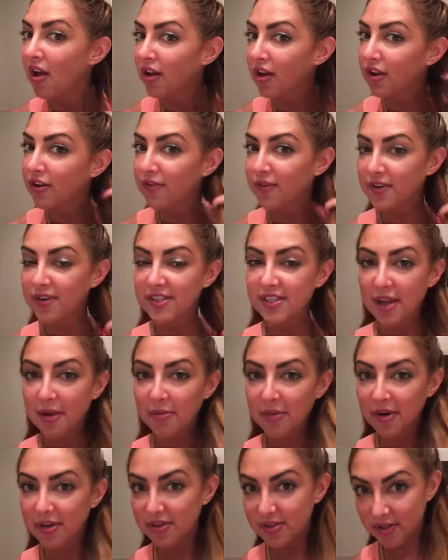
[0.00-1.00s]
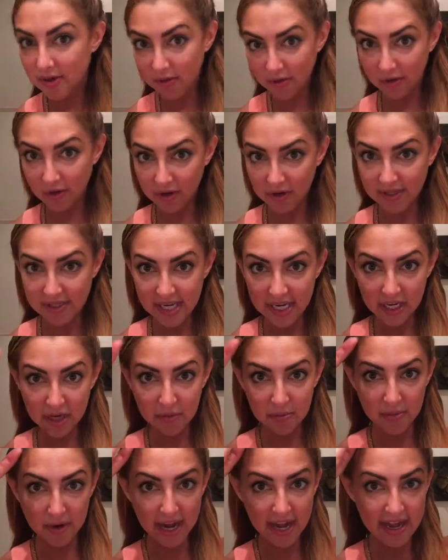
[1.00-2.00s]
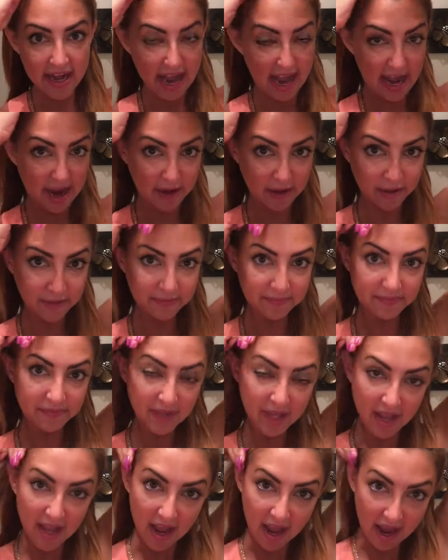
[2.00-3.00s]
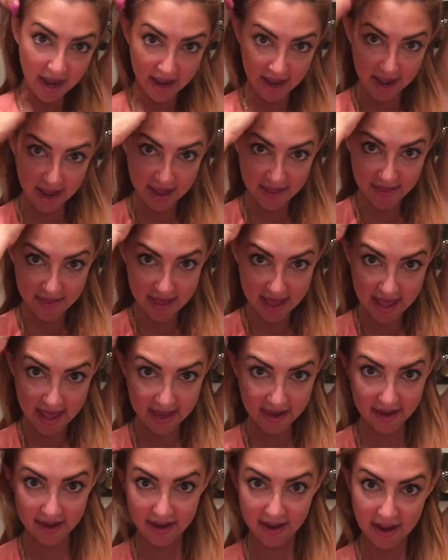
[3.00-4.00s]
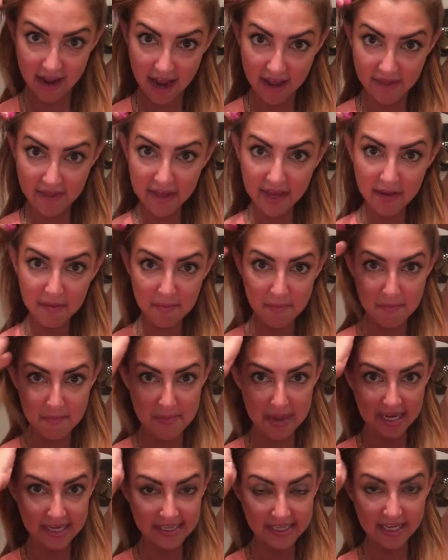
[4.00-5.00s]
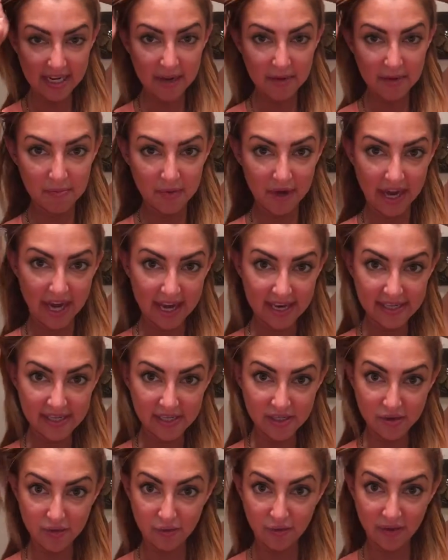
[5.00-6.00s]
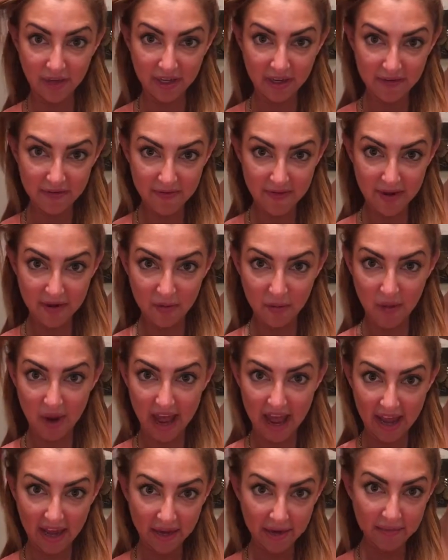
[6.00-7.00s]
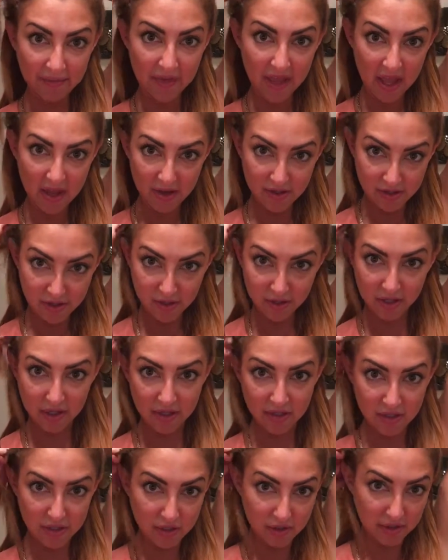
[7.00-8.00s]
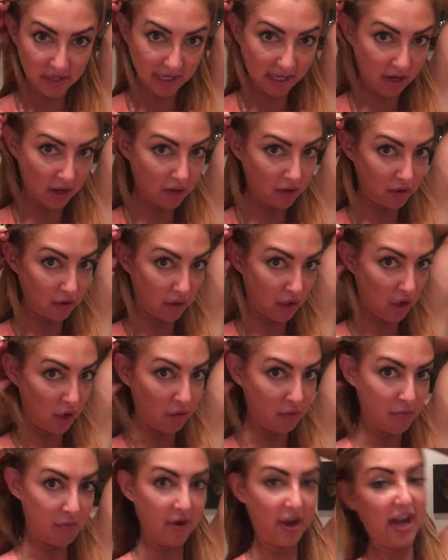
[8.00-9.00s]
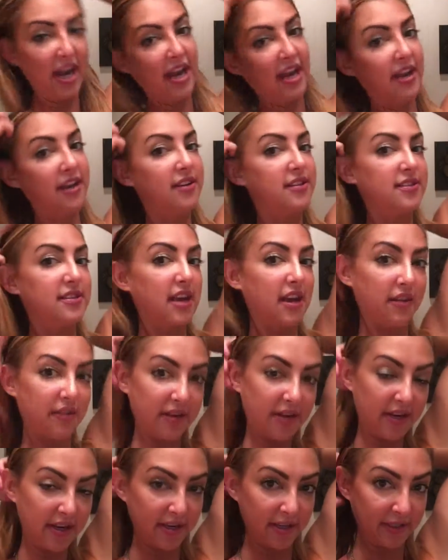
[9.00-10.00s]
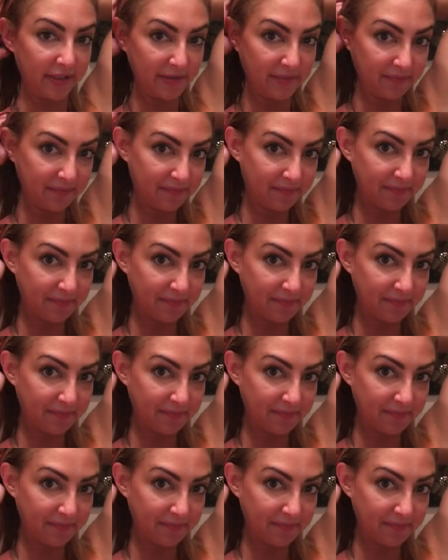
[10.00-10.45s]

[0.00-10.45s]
good for summer. So you can take your braid out, and then I think mixing braids is a really fun way. So you can do like a low braid down here